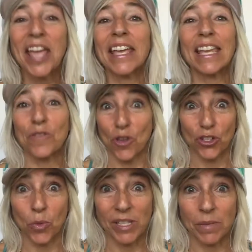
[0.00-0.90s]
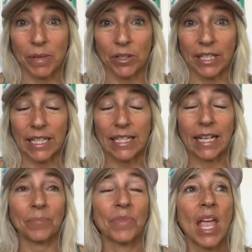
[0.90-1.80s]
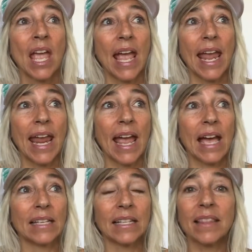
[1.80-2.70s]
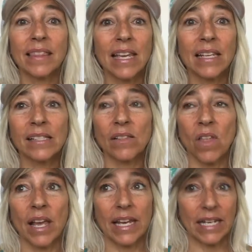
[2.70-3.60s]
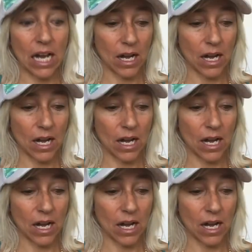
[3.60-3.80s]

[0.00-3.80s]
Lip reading: even though she wasn't barely eating. And things like